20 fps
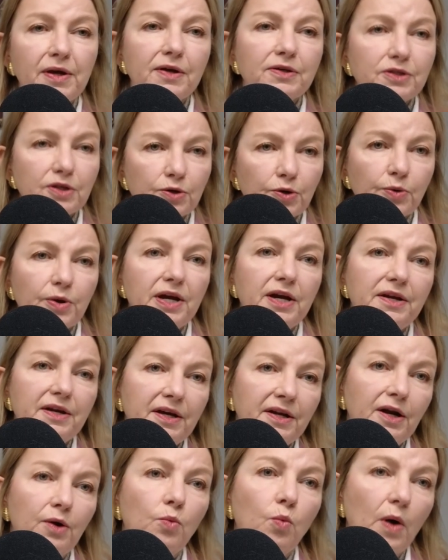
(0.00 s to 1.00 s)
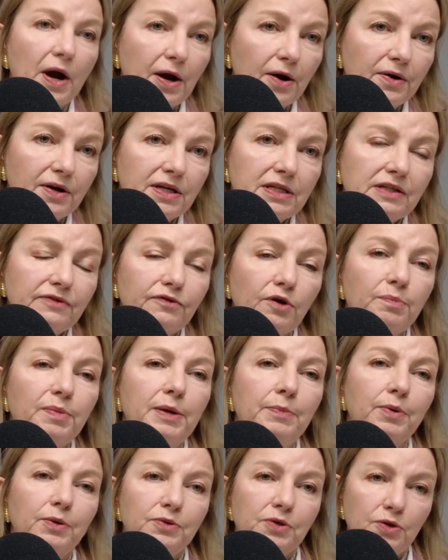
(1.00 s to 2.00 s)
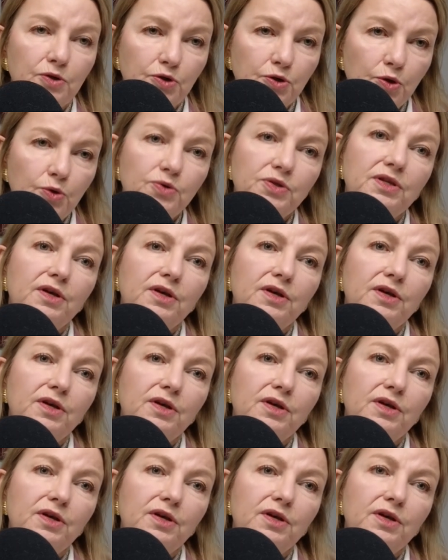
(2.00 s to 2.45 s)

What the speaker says: us to create an awareness for people to use